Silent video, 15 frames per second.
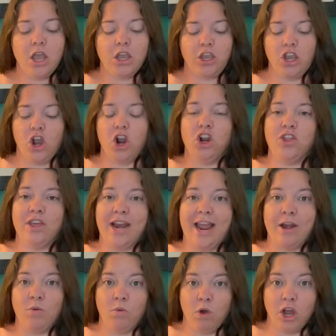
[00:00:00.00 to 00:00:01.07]
yarn that
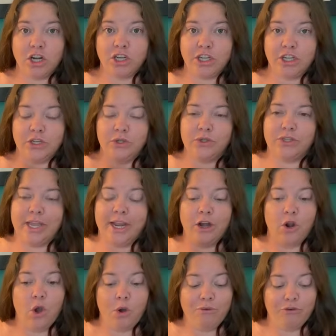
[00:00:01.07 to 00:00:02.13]
I'd want to use, like
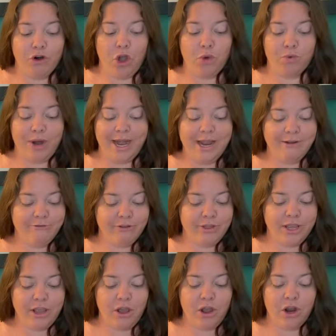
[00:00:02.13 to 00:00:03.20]
an overall rating for
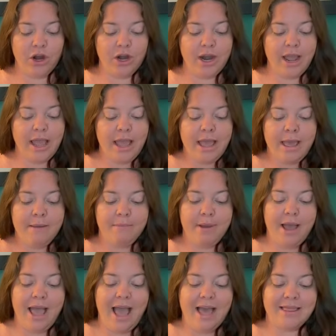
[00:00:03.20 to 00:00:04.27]
the yarn,
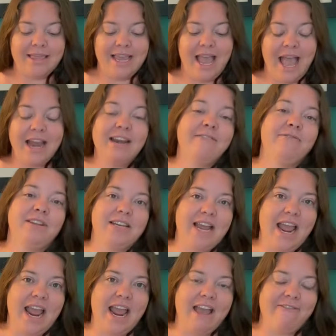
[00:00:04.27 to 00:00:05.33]
but at the end of the
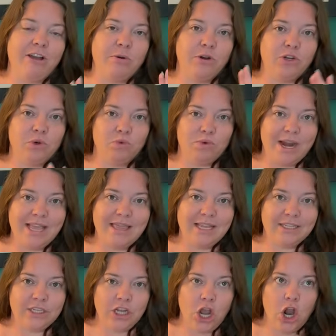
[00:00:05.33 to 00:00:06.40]
day, if I were to rate
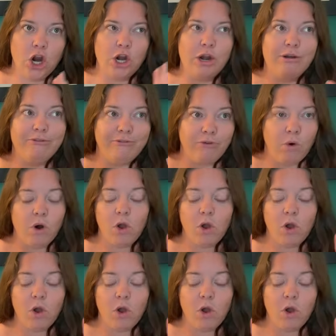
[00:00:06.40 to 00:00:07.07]
this yarn for